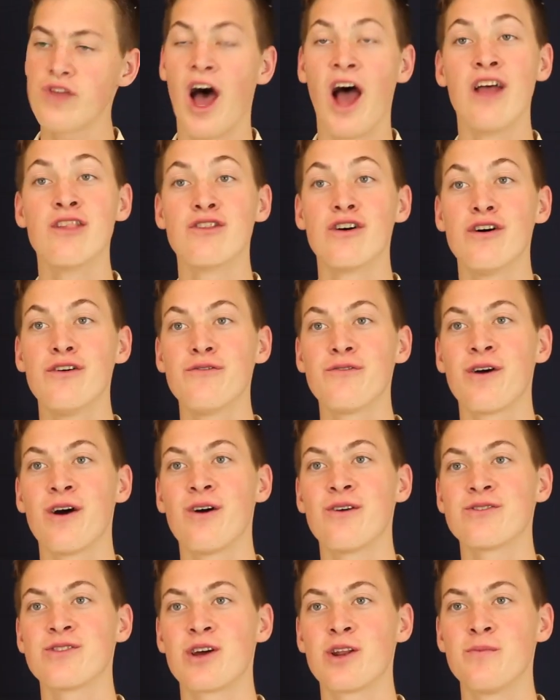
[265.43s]
I love
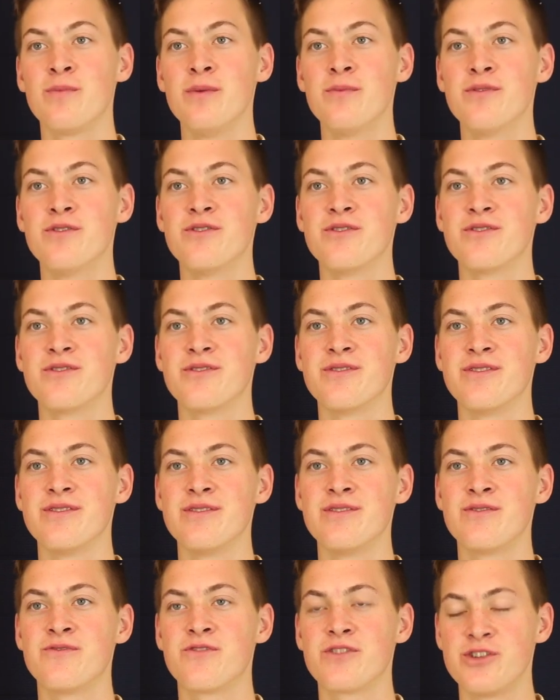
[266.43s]
how a ton of people,
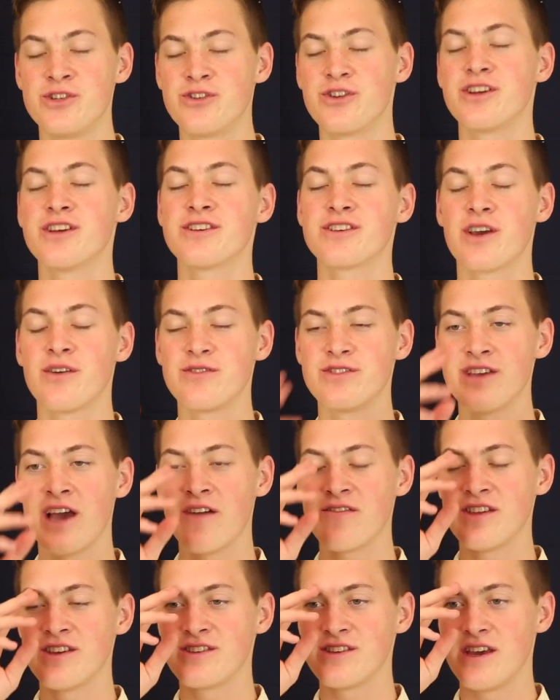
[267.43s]
for drinks, I would
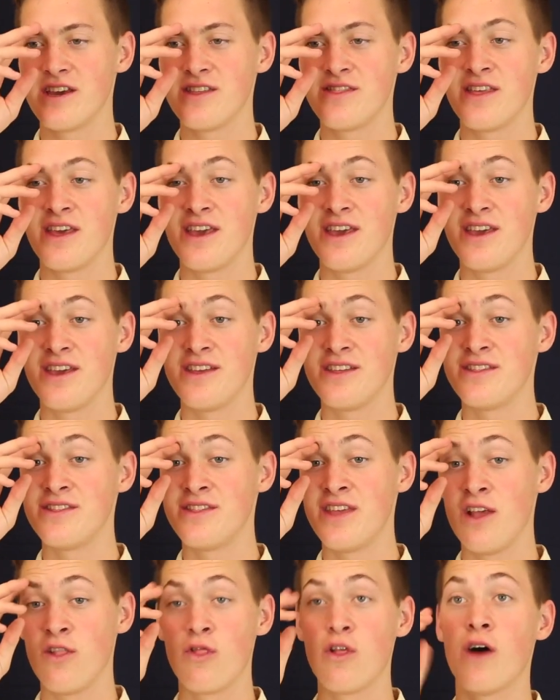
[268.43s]
have to say, they
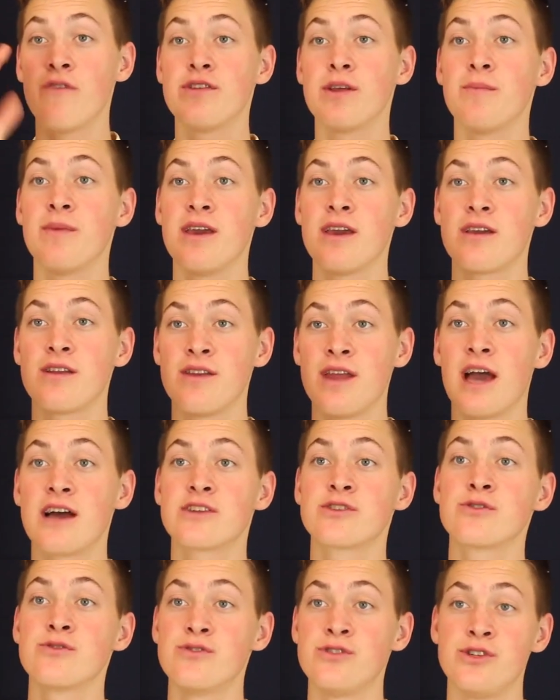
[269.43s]
love to make
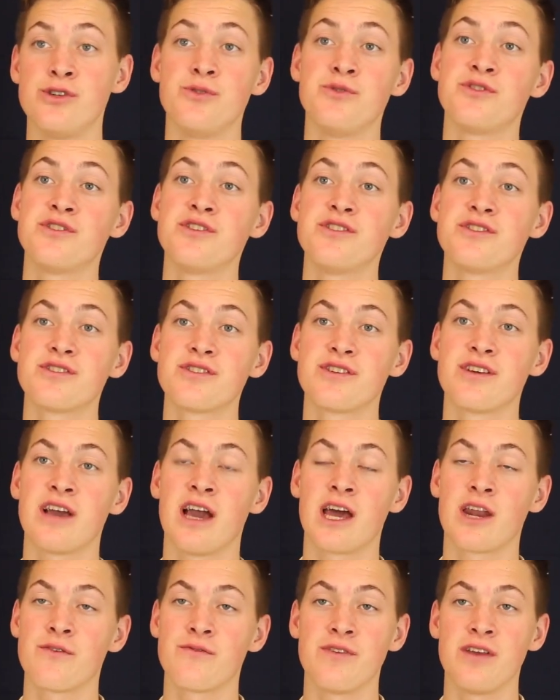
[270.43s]
natural juices
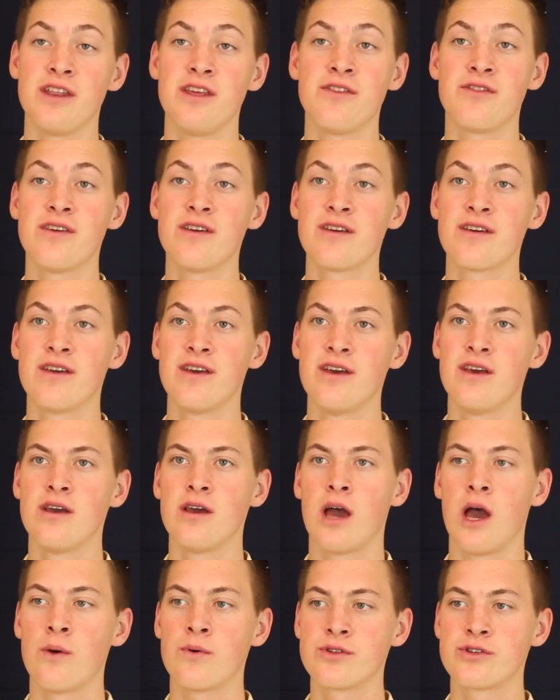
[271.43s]
out of anything.
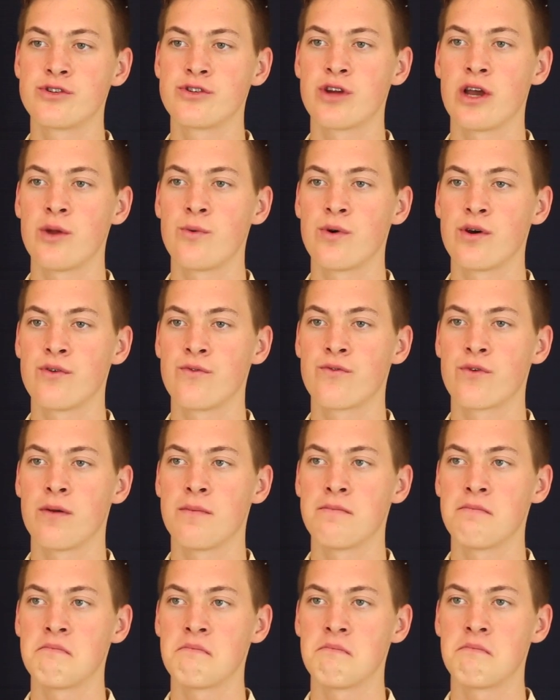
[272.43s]
I once tried one
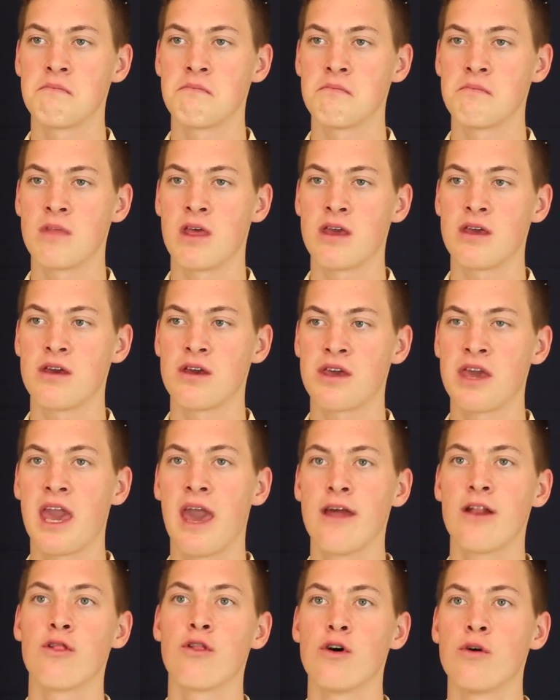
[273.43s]
from like a
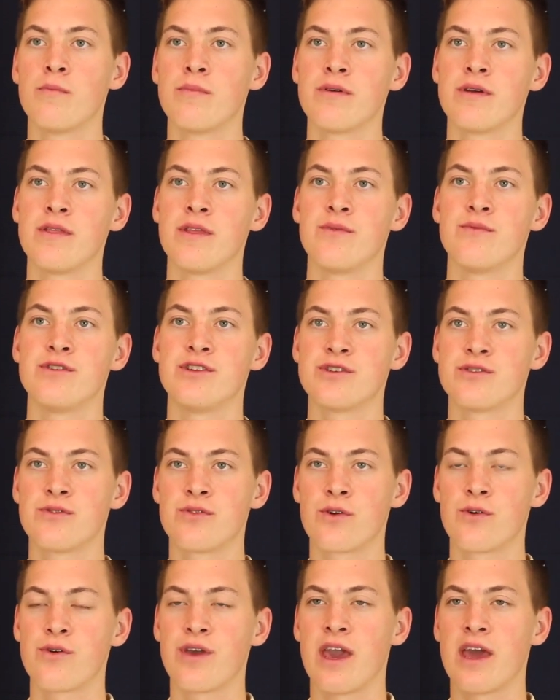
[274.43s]
cantaloupe, and they would just
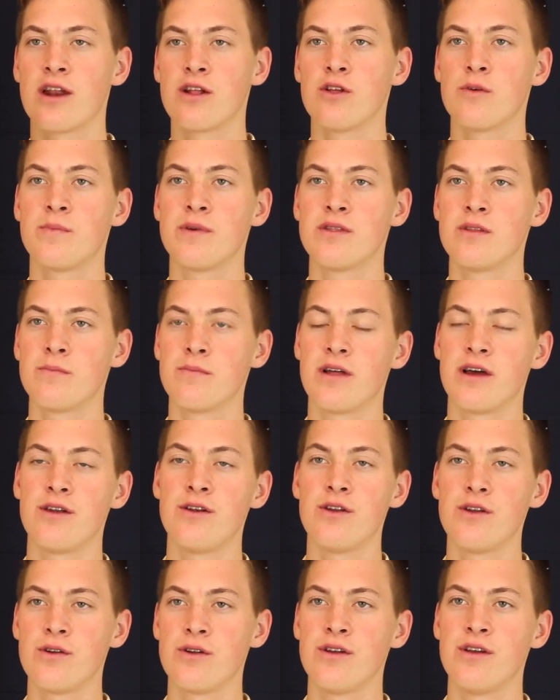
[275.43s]
throw cantaloupe in the
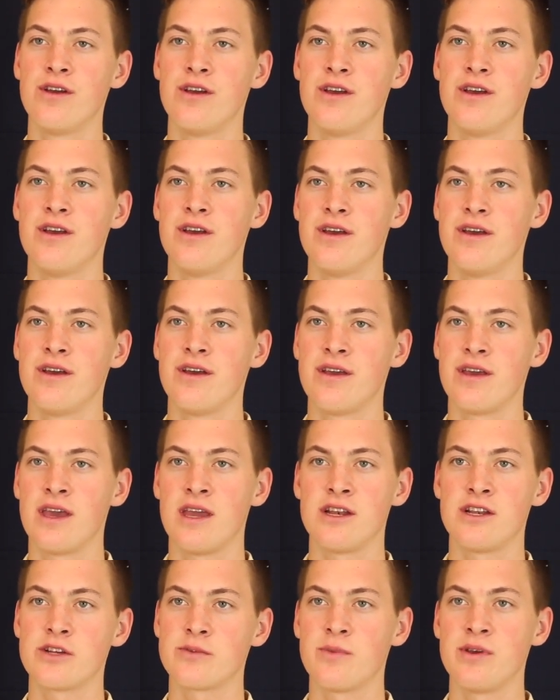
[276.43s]
blender
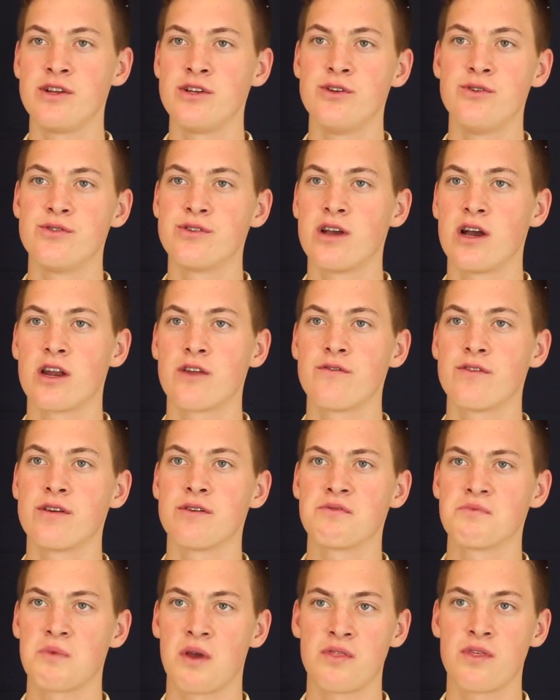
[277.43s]
and just make juice out of
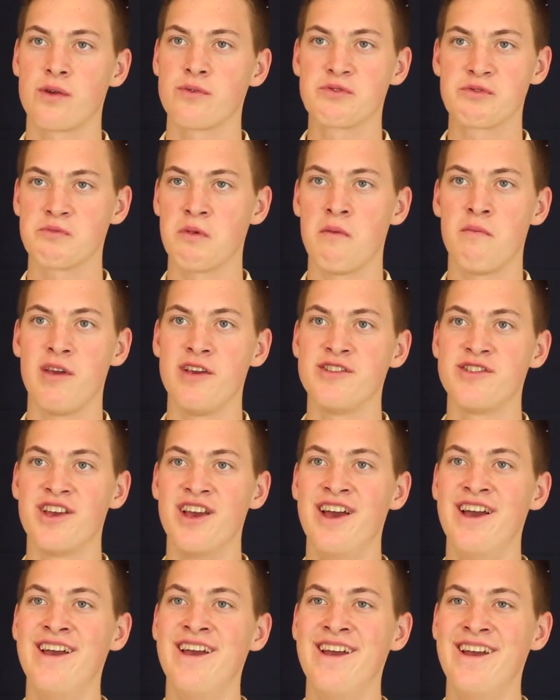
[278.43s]
it. I thought it was amazing.
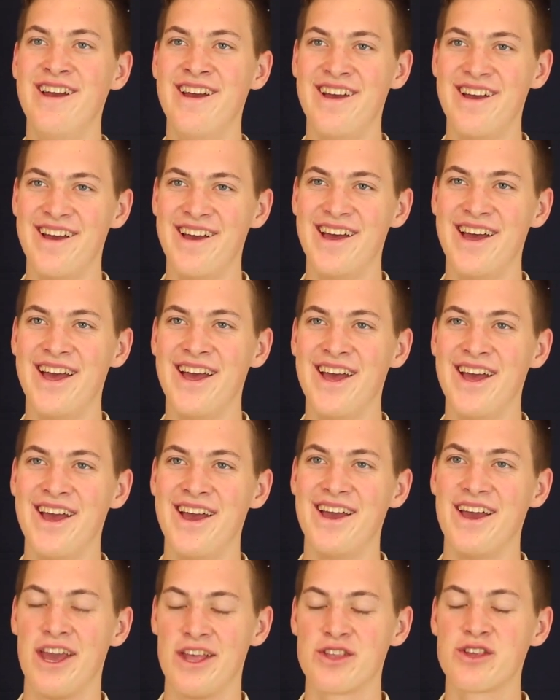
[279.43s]

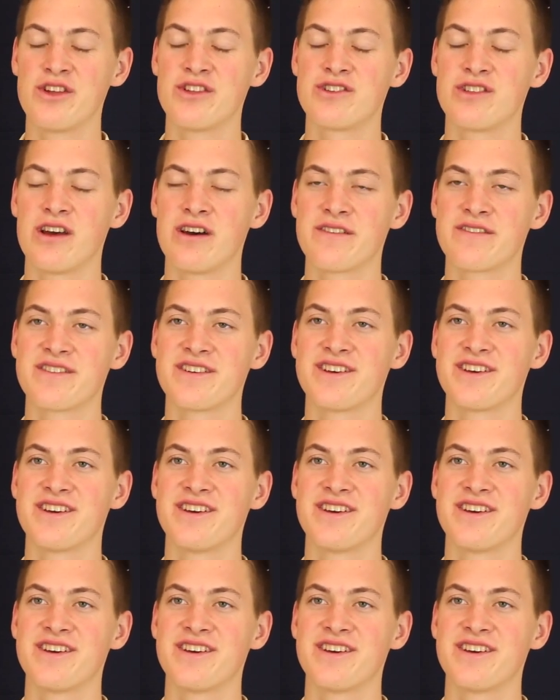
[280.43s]
It's good stuff.